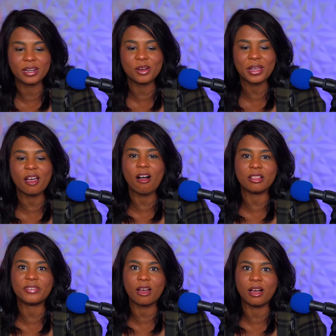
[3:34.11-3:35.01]
okay, all of
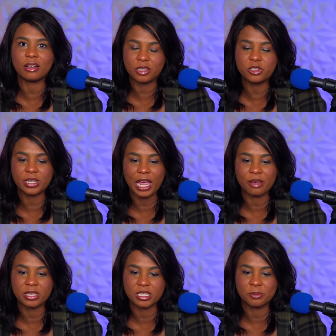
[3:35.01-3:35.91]
y'all, you should have
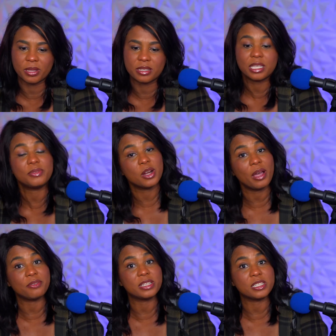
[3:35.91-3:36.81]
Disney Plus. If you don't
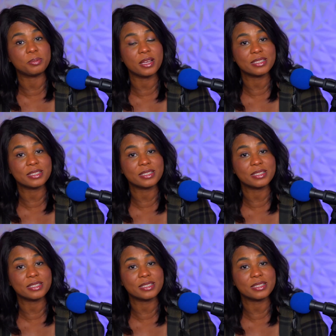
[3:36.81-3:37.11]
have Disney Plus,